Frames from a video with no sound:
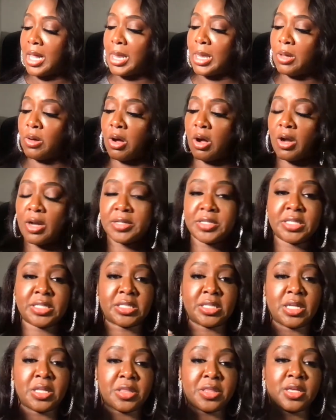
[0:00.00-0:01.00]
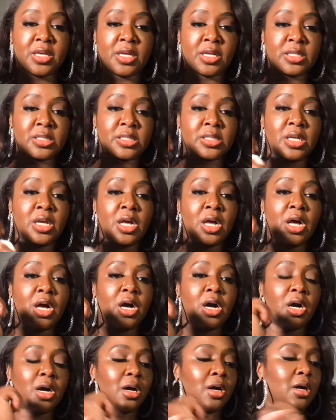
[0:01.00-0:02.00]
a little hard to see things.
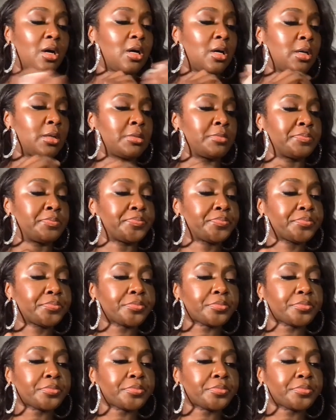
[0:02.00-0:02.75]
Um,